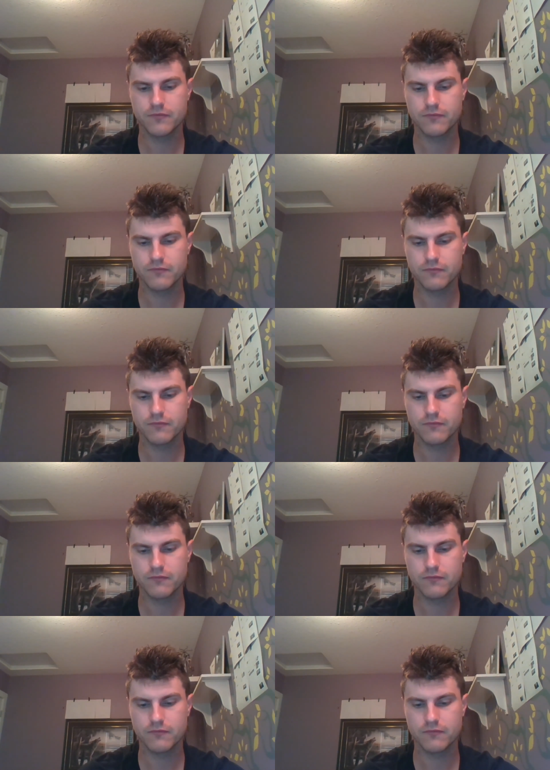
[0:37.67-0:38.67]

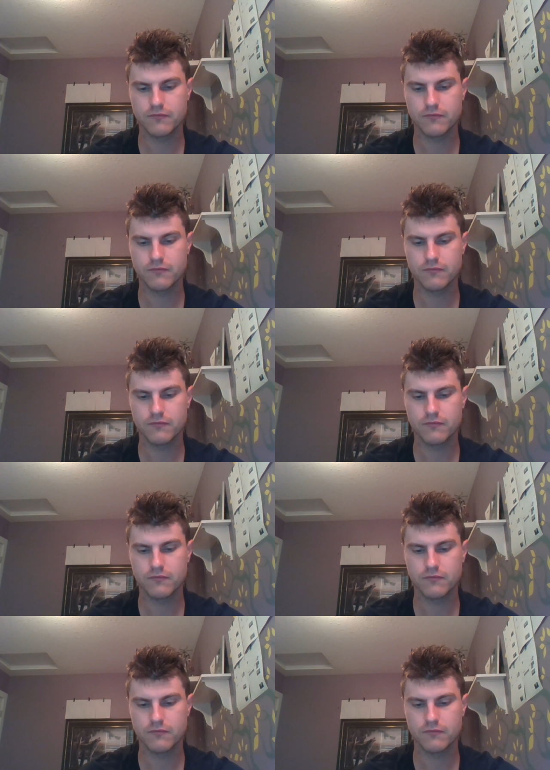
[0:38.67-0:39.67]

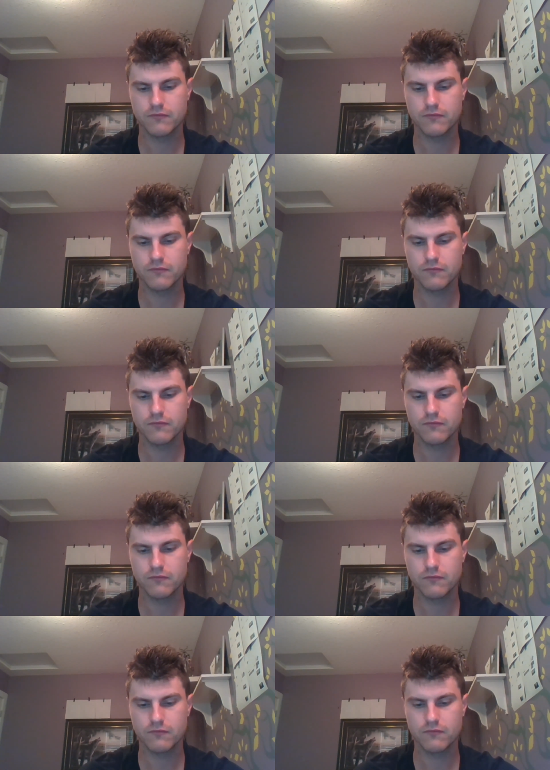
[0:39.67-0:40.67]

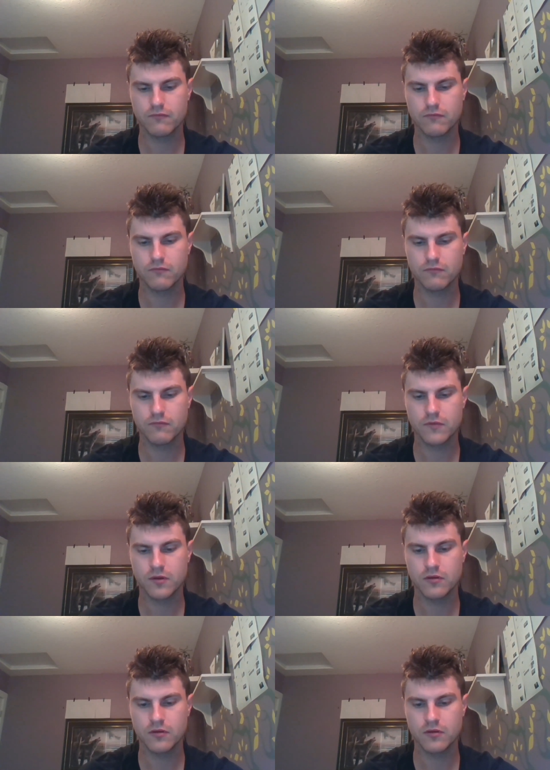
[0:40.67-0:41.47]
Nothing is said.